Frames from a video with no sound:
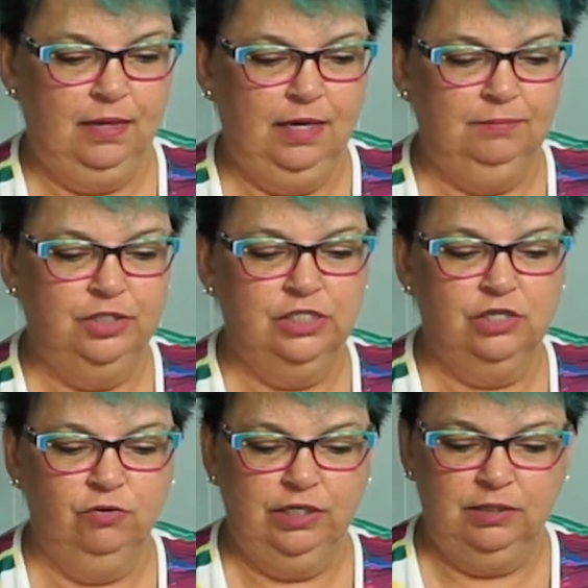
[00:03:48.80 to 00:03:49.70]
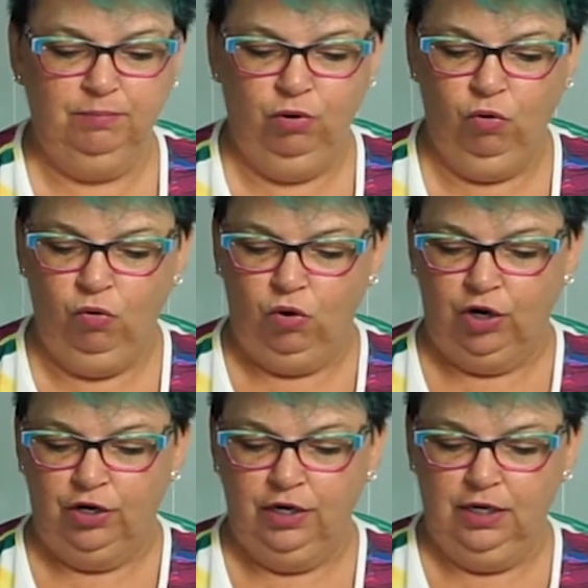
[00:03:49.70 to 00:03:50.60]
I'm just going to
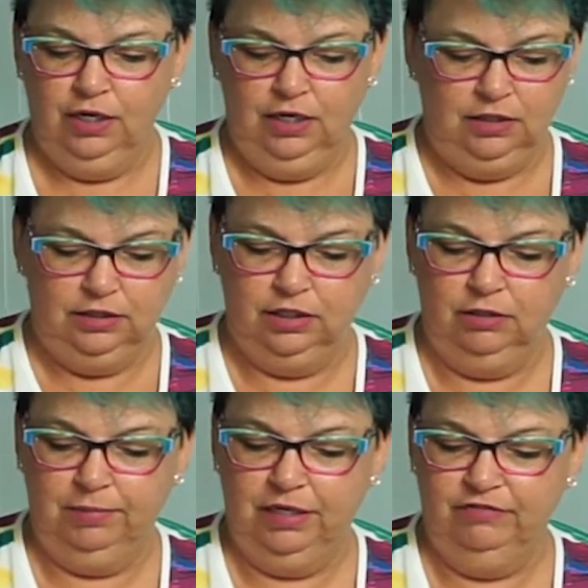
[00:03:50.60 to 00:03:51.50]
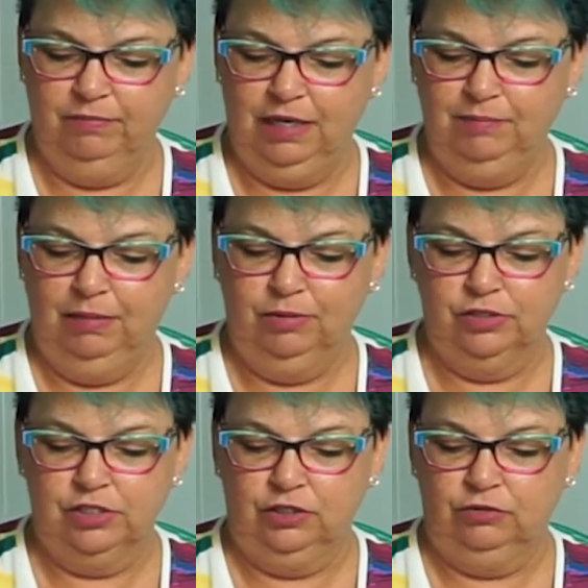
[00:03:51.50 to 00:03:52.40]
pour a little bit of my bubble
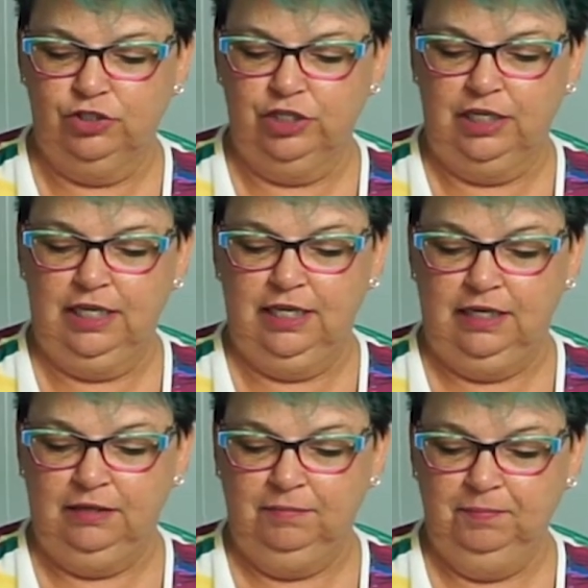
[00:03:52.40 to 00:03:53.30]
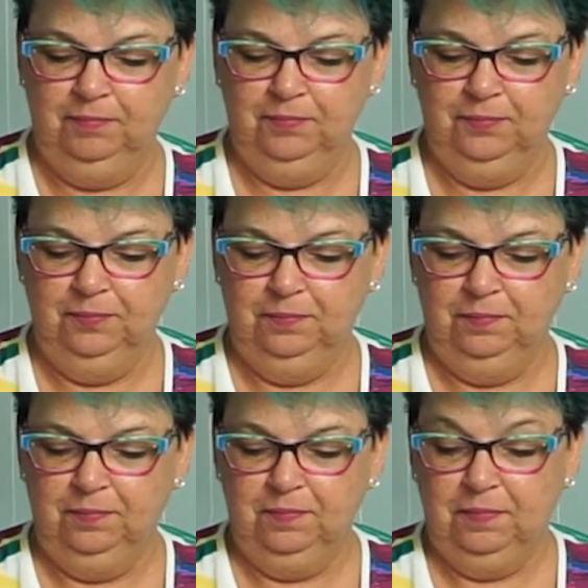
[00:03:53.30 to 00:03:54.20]
solution in
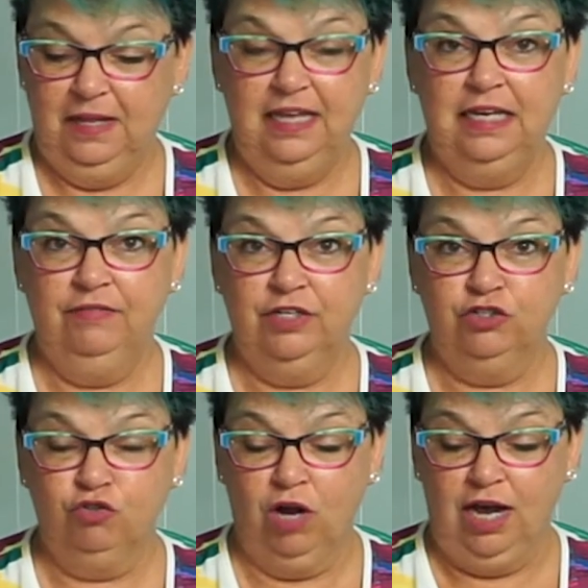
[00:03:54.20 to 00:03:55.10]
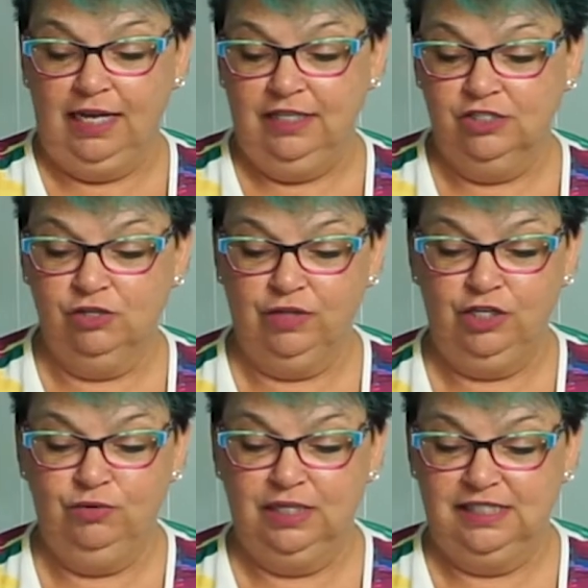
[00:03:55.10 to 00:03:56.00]
and give it a try so that
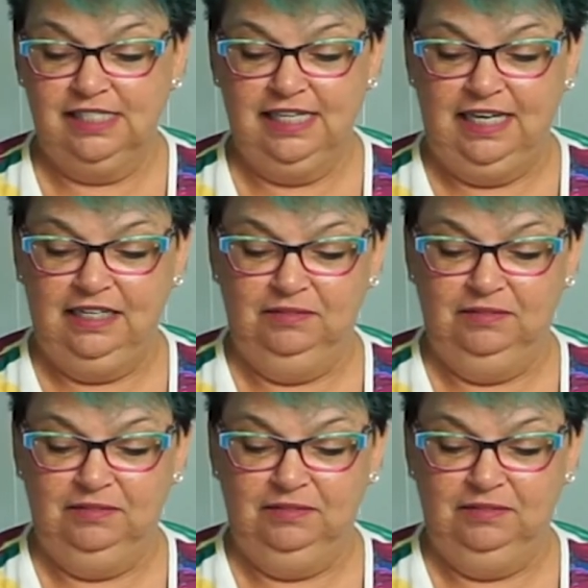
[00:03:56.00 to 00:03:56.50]
you can see it.